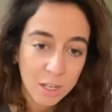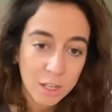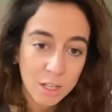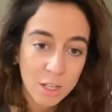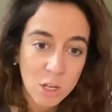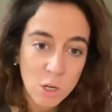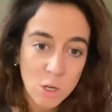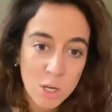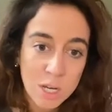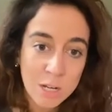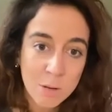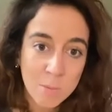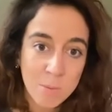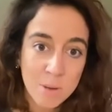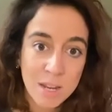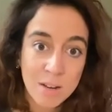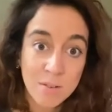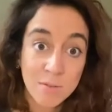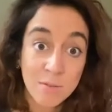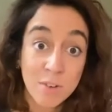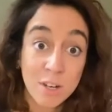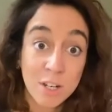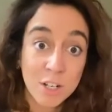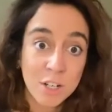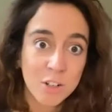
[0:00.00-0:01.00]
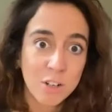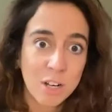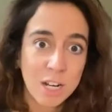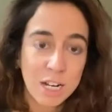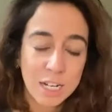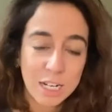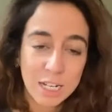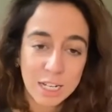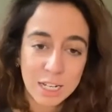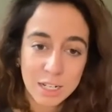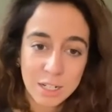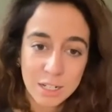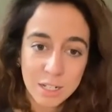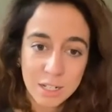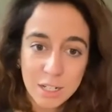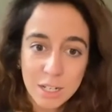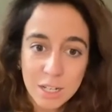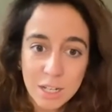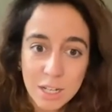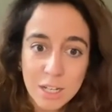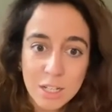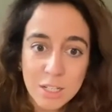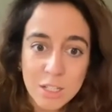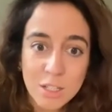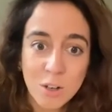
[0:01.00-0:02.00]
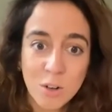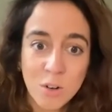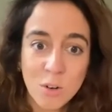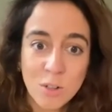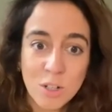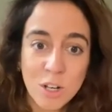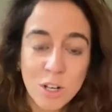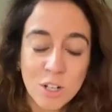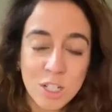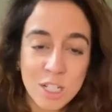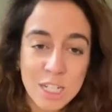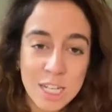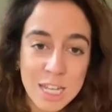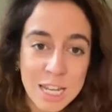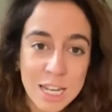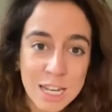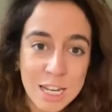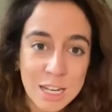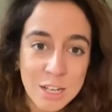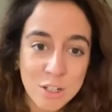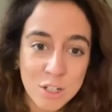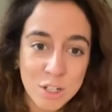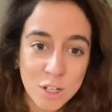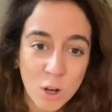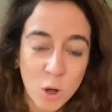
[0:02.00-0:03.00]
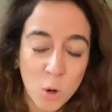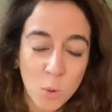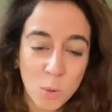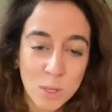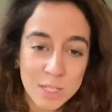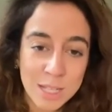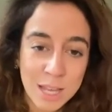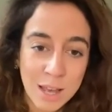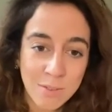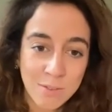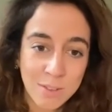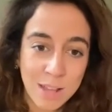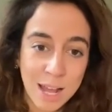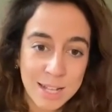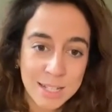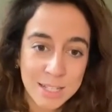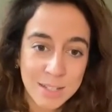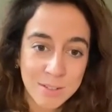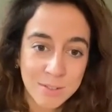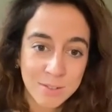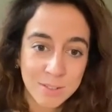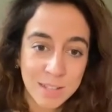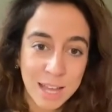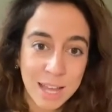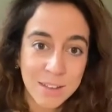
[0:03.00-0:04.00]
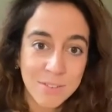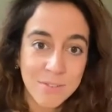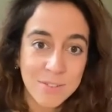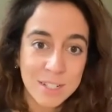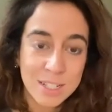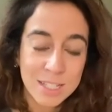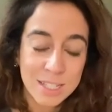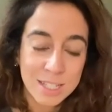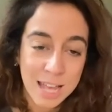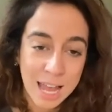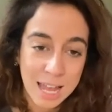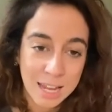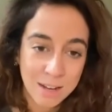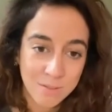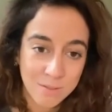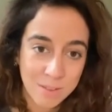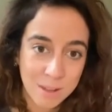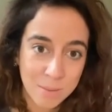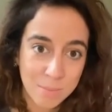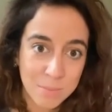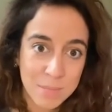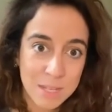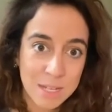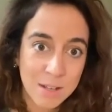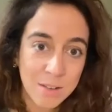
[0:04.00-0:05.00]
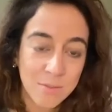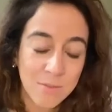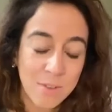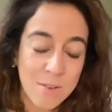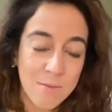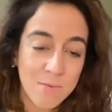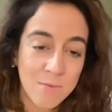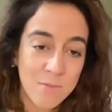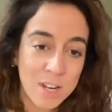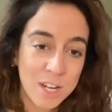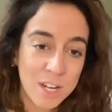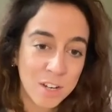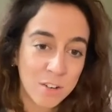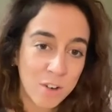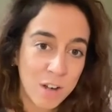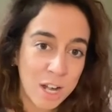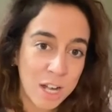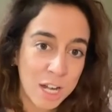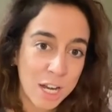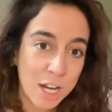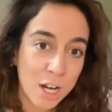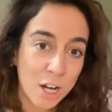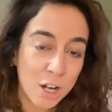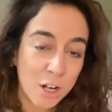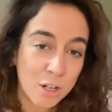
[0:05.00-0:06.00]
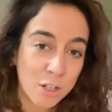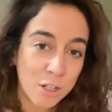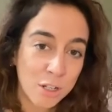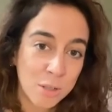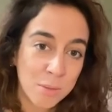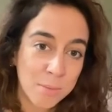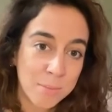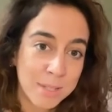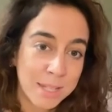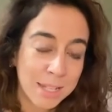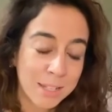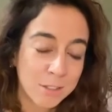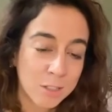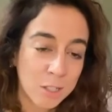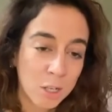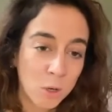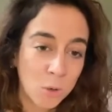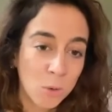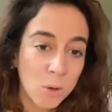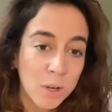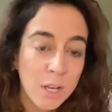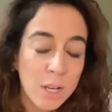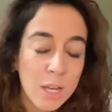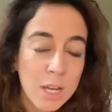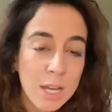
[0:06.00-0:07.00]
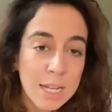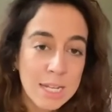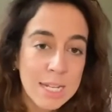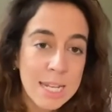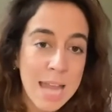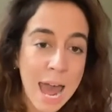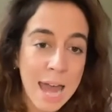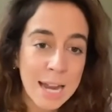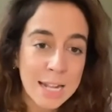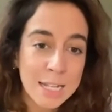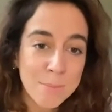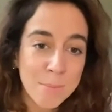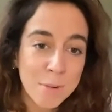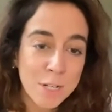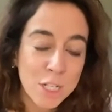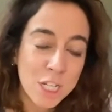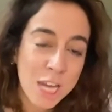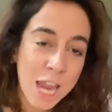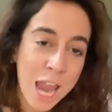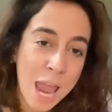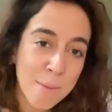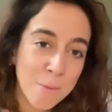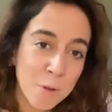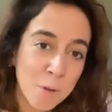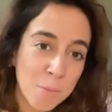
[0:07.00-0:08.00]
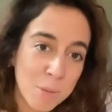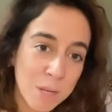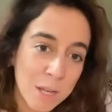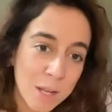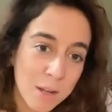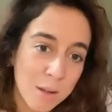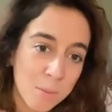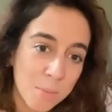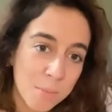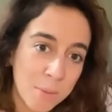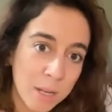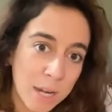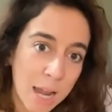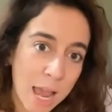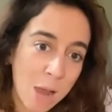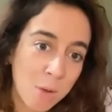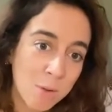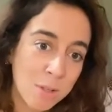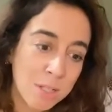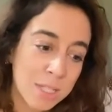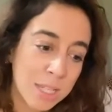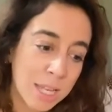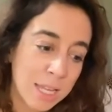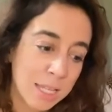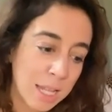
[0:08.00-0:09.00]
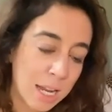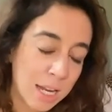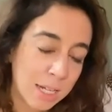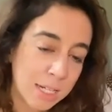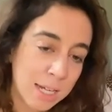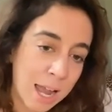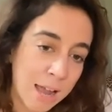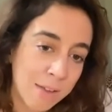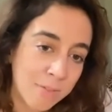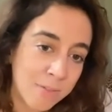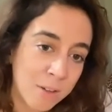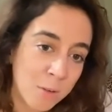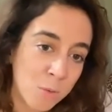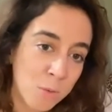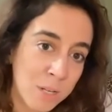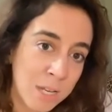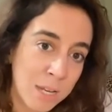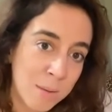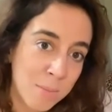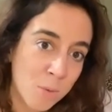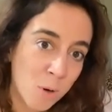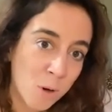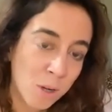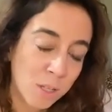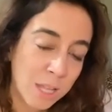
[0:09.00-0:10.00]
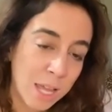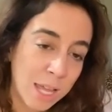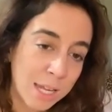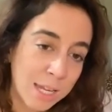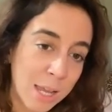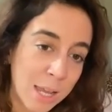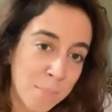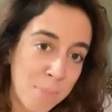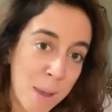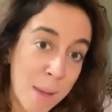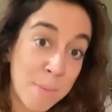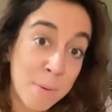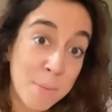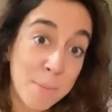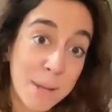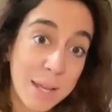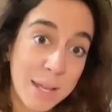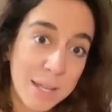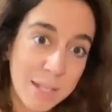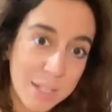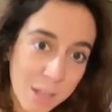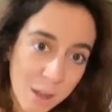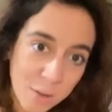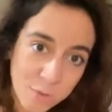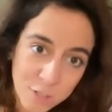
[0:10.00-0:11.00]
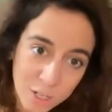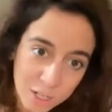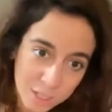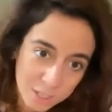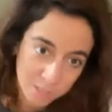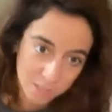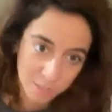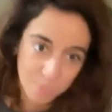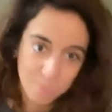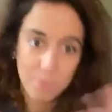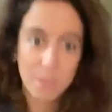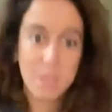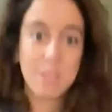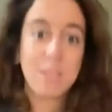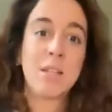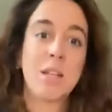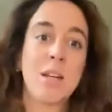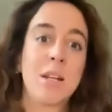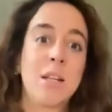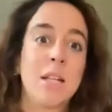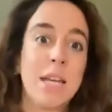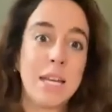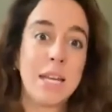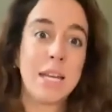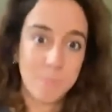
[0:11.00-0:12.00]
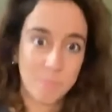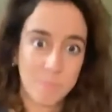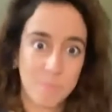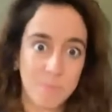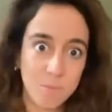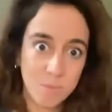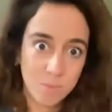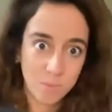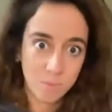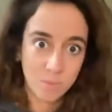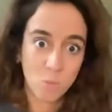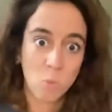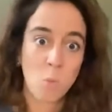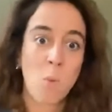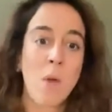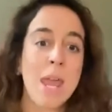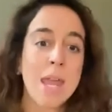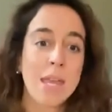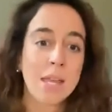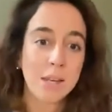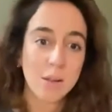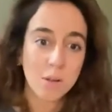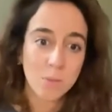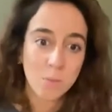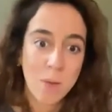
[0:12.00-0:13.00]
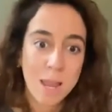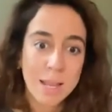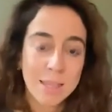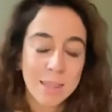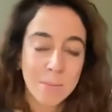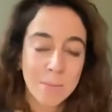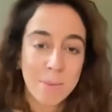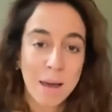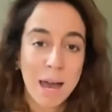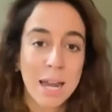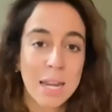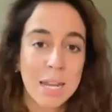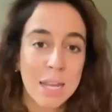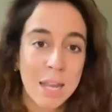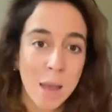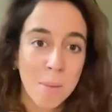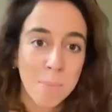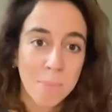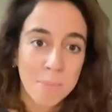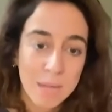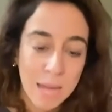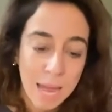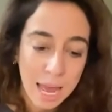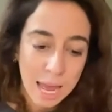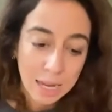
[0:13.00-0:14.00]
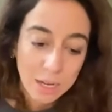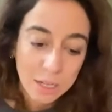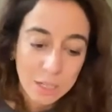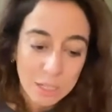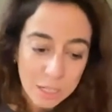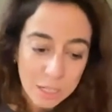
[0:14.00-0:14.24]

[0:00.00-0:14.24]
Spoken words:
you need to be invigorated. So your tea should always have lots of life inside of them. Think of invigorating herbs. So not as much chamomile, but I would say that a kapha would need more like peppermint, of just something that's gonna like wake the body up, not